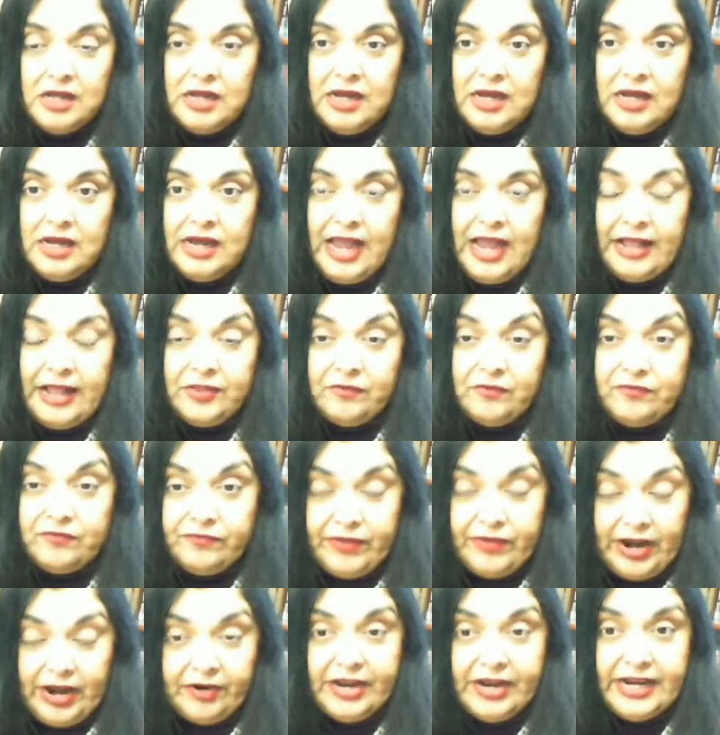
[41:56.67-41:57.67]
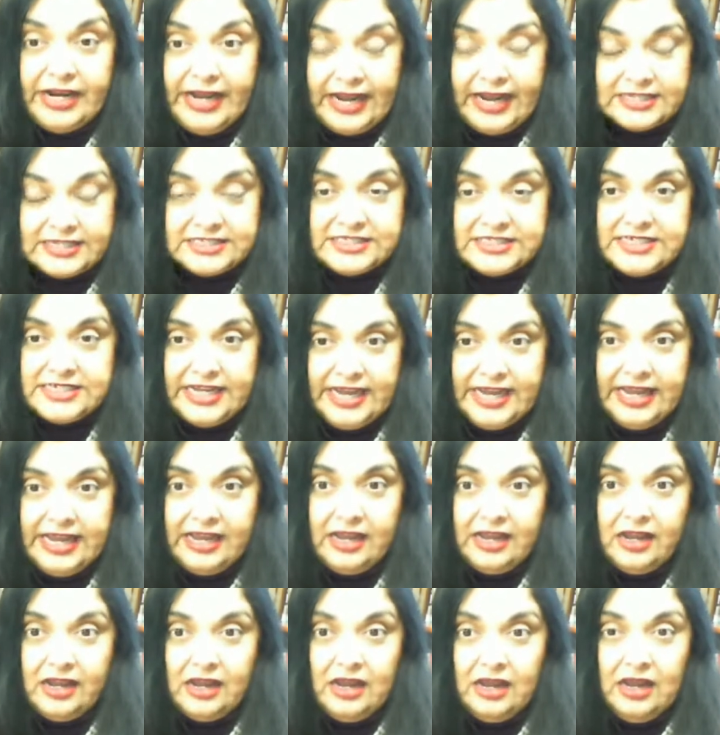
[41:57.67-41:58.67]
And the very next
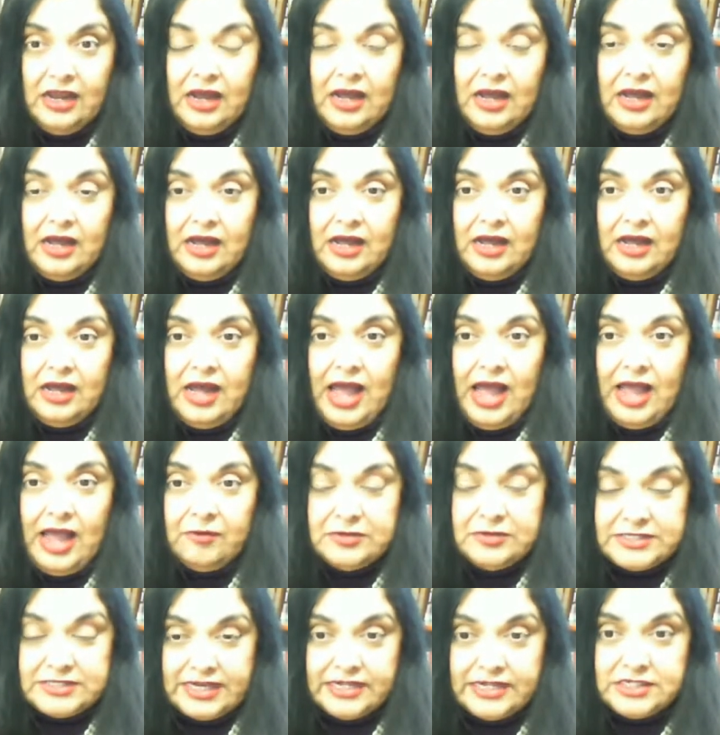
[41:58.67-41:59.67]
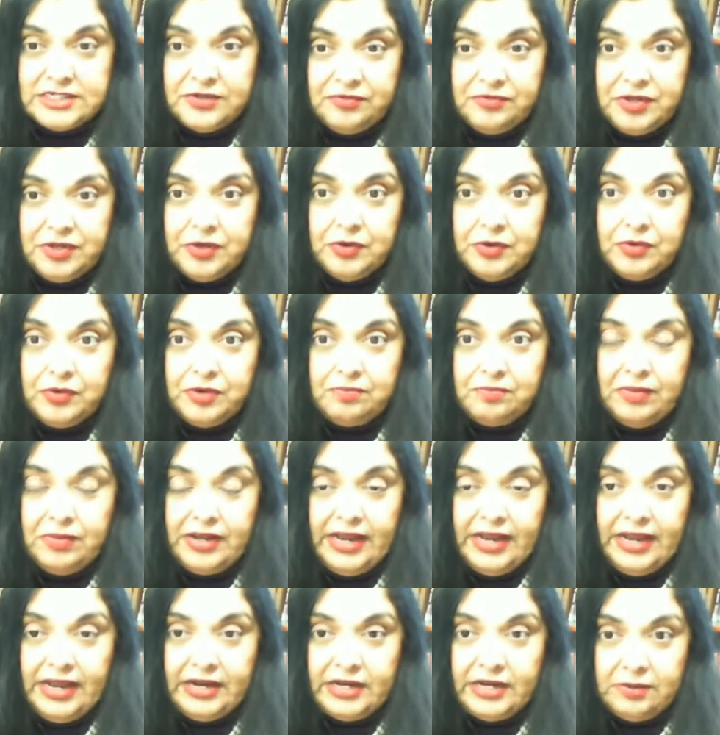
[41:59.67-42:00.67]
day, I was interviewed
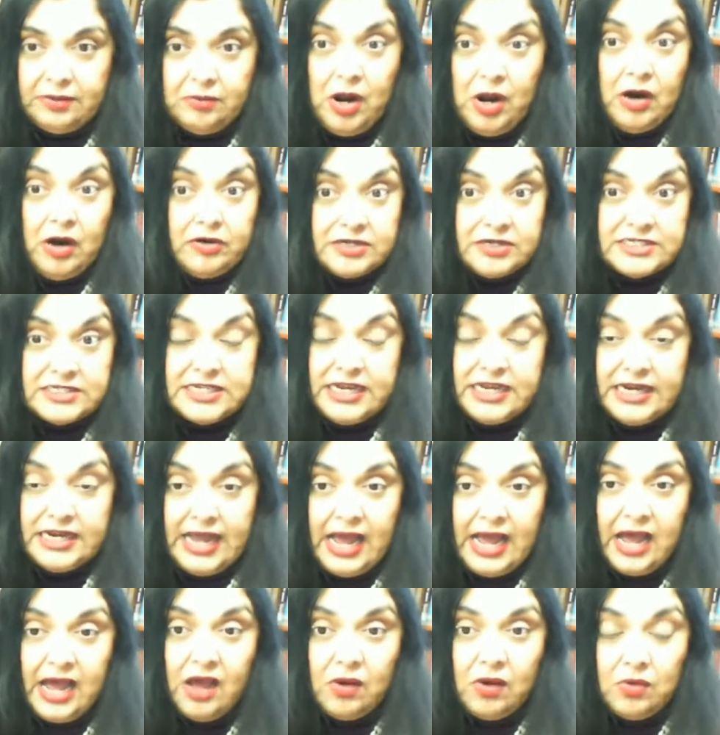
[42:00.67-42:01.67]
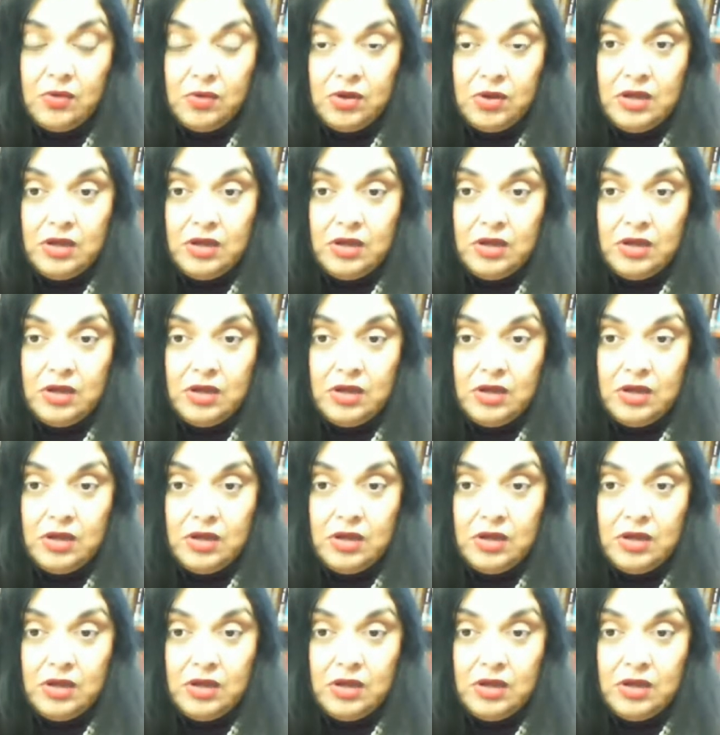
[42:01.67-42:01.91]
in Democracy Now!